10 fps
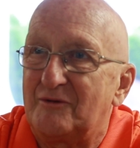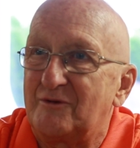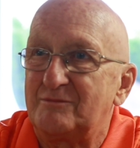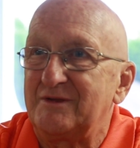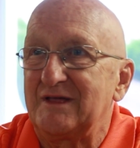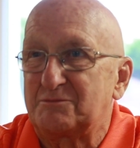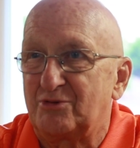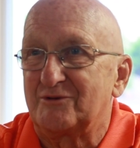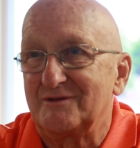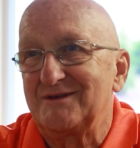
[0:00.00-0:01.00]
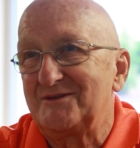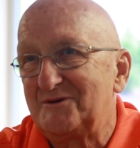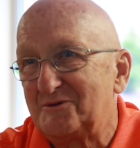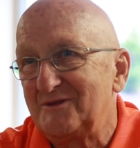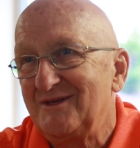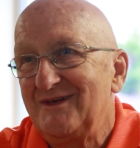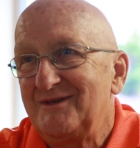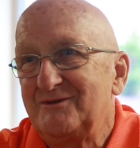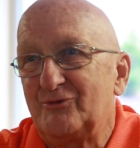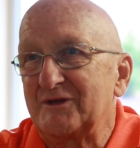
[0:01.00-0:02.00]
I want to be like Perley, you know.
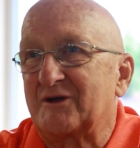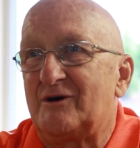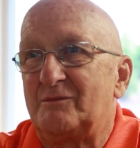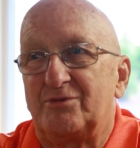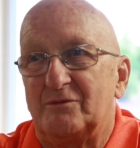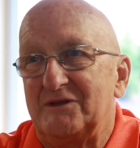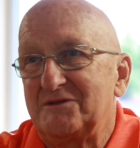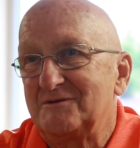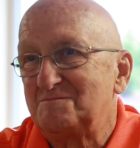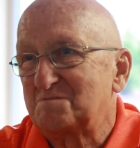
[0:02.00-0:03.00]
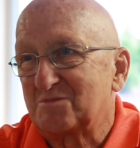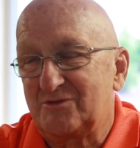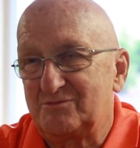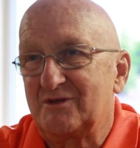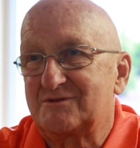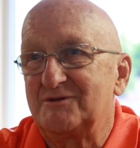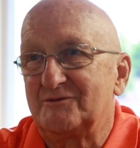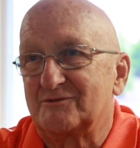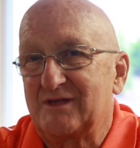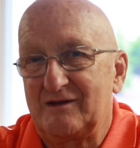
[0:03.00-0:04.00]
And what a compliment to just, you
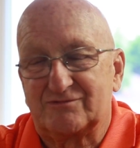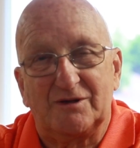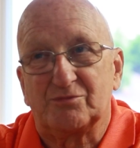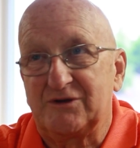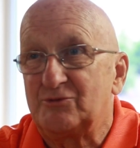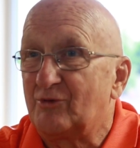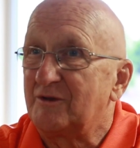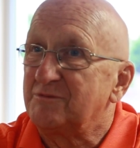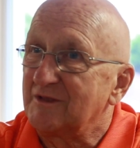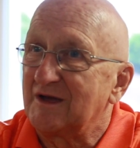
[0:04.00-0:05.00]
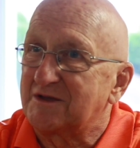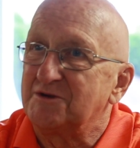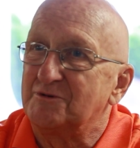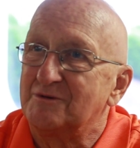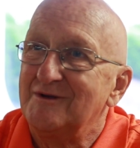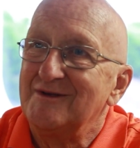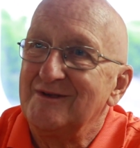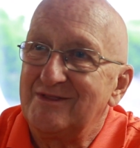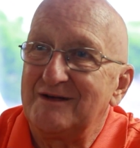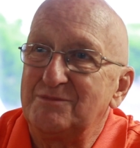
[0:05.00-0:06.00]
know, have some kid want to be like you.
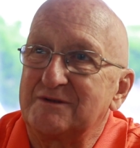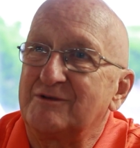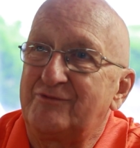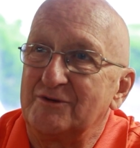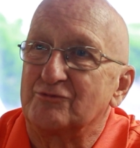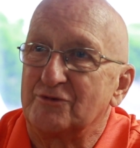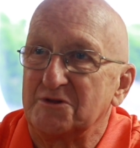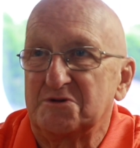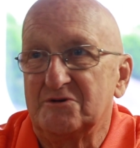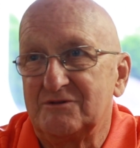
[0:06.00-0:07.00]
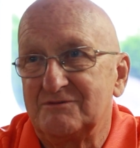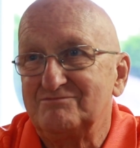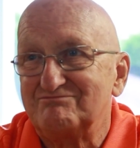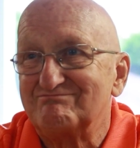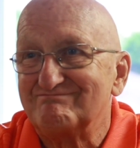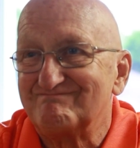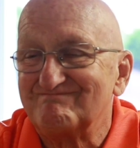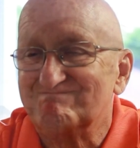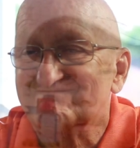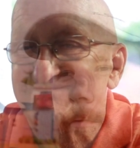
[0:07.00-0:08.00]
That makes you feel really good.
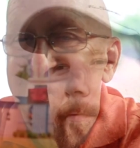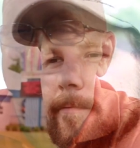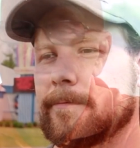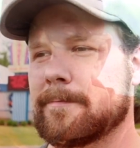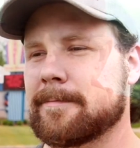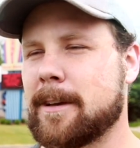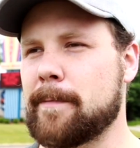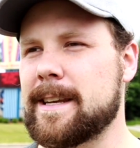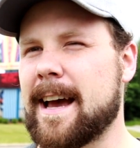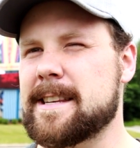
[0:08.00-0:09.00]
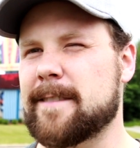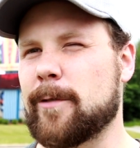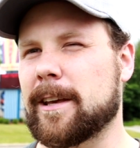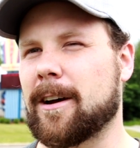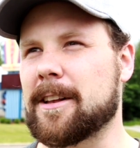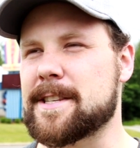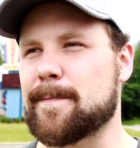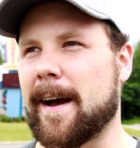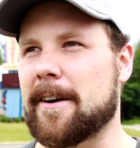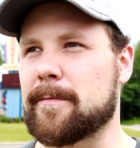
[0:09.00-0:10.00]
It'd be nice if we could all
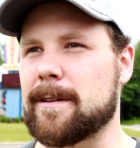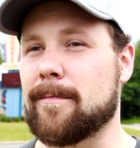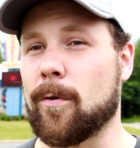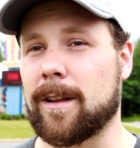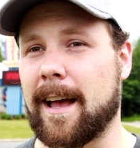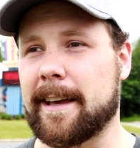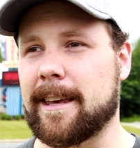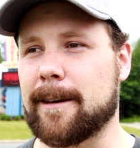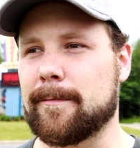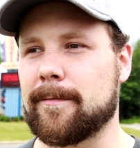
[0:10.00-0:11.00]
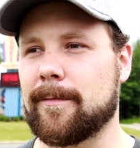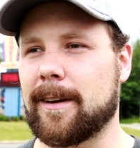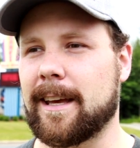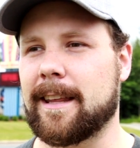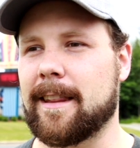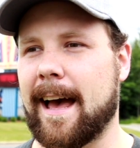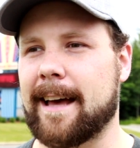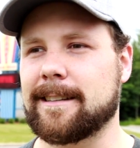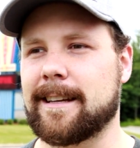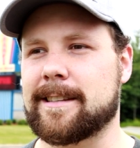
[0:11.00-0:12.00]
aspire to be more like him, in
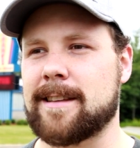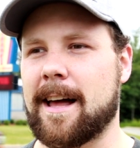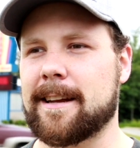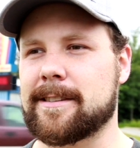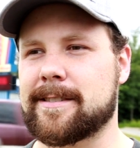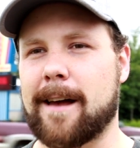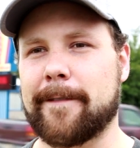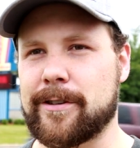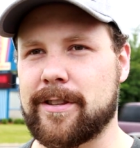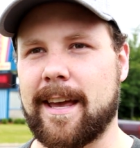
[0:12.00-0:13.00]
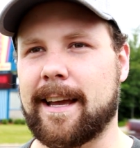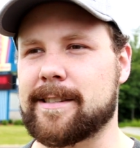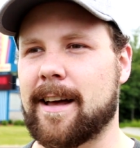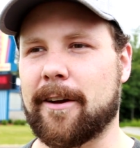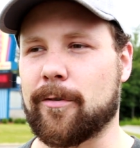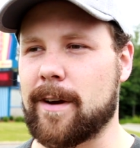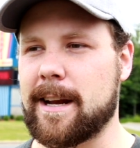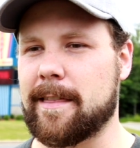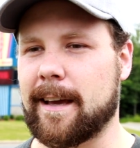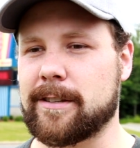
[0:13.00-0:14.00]
that it's not a selfish thing, it's not a
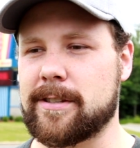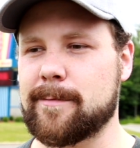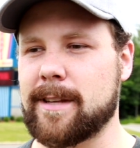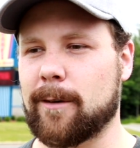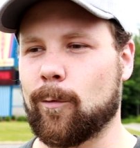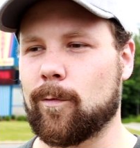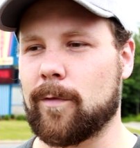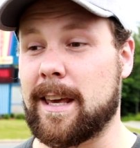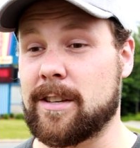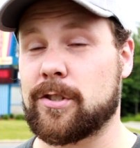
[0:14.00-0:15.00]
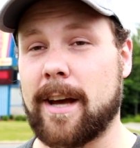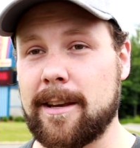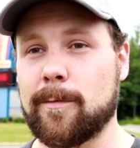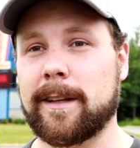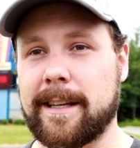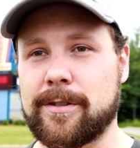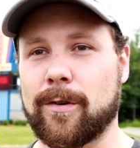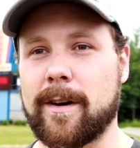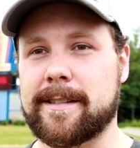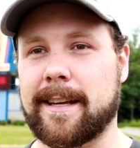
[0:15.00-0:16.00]
greedy thing, it just seems like he genuinely
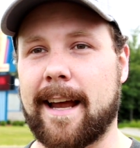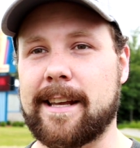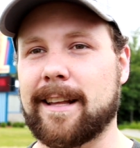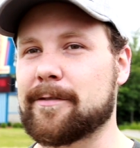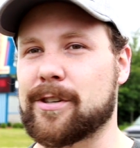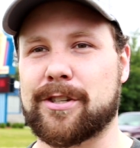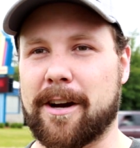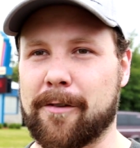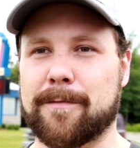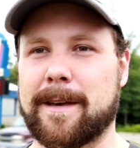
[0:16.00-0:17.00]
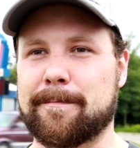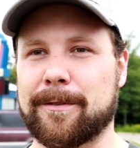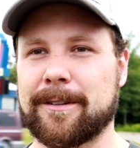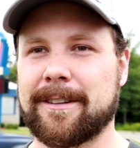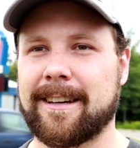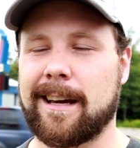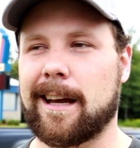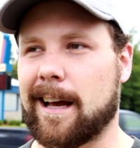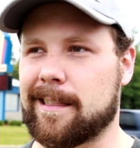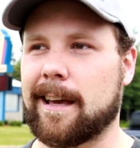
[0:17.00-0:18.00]
enjoys it and he loves to share it with people.
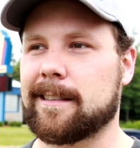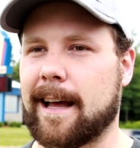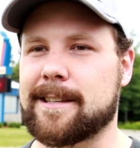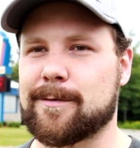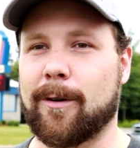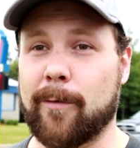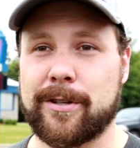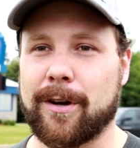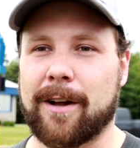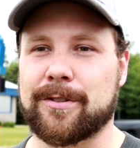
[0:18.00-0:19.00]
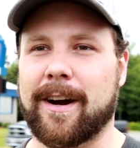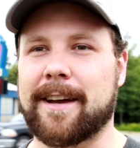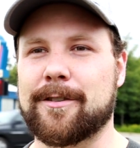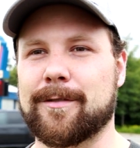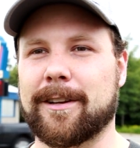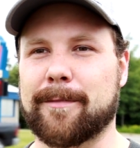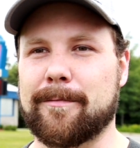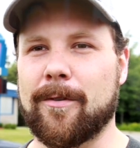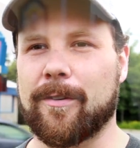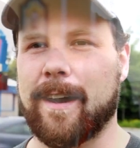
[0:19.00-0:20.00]
And I think that's what we should all try and do a little
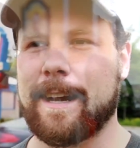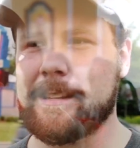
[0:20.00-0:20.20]
bit more, right?